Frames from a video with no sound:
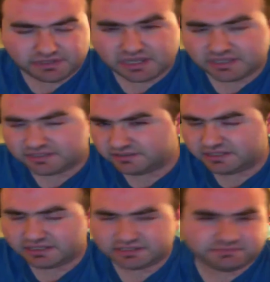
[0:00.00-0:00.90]
yeah. So
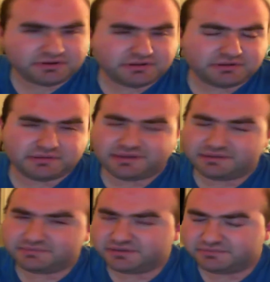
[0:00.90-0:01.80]
that's pretty. I mean,
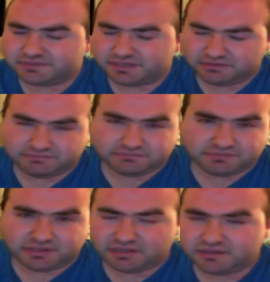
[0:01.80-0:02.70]
I'm sorry, I'm saying
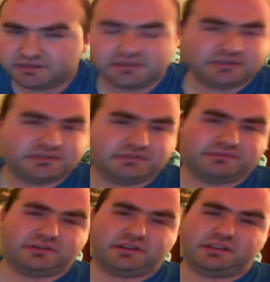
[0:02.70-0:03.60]
a lot. So I'm
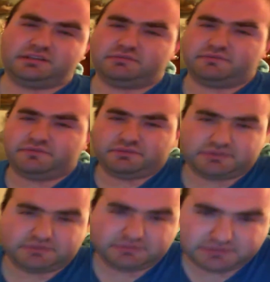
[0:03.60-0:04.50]
just trying to end this review
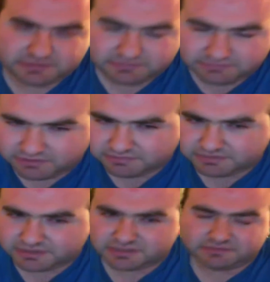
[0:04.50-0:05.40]
as soon as
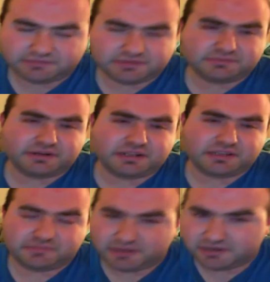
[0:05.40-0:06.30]
because I just want to
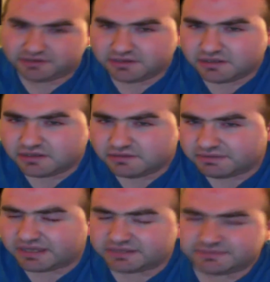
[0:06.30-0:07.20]
head to bed.
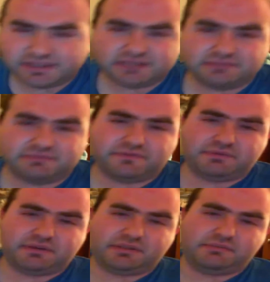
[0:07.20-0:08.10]
But I just want to get the
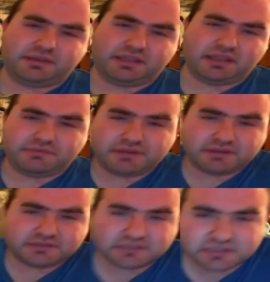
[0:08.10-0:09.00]
review out of the way. And we
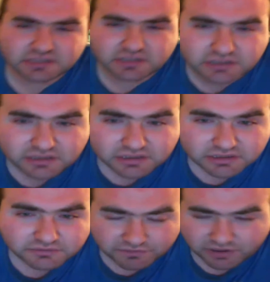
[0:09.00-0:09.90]
also saw
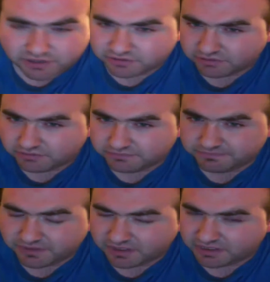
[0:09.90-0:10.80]
Frog Girl.
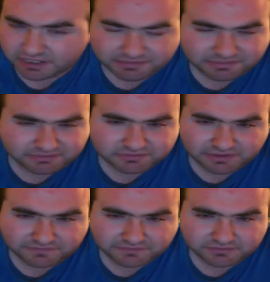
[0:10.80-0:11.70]
A lot of people's
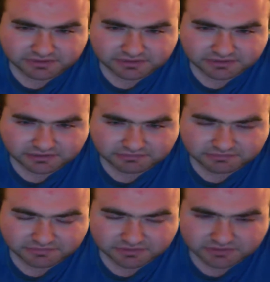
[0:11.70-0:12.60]
waifus is
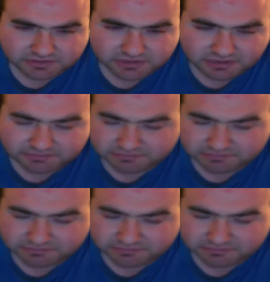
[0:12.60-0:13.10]
Zuyu.